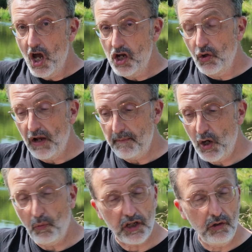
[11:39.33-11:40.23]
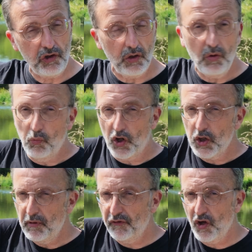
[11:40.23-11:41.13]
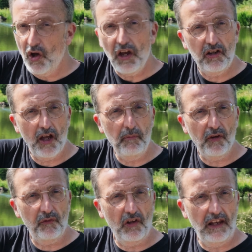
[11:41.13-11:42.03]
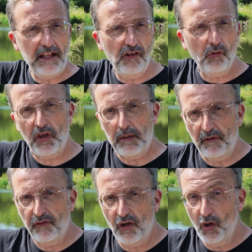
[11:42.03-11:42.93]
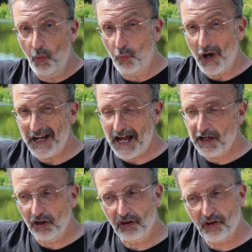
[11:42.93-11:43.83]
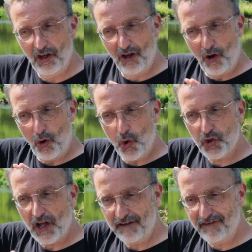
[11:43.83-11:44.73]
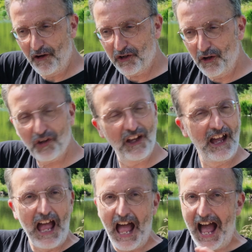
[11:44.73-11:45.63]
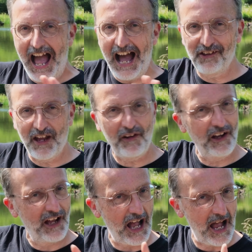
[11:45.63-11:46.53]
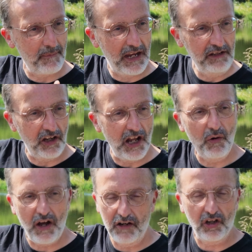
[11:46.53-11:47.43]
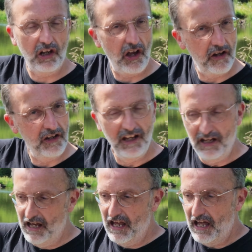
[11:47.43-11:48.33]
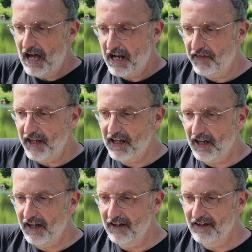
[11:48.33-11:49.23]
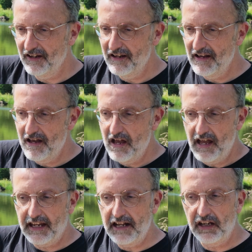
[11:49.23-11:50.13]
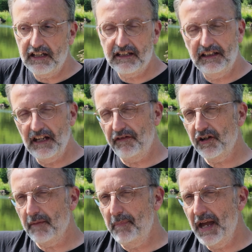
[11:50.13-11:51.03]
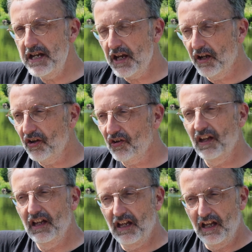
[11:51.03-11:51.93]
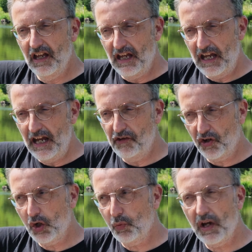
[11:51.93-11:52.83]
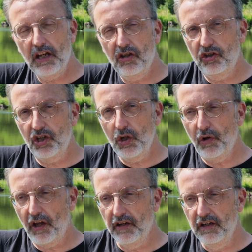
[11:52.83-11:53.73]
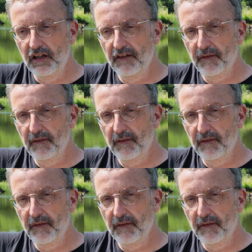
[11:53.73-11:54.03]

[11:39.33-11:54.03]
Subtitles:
Do let me know what you do, what you prefer in terms of lenses, whether you prefer wide angles or telephotos. As ever, I'm keen to know and to learn, and I think getting different opinions is a good way to learn.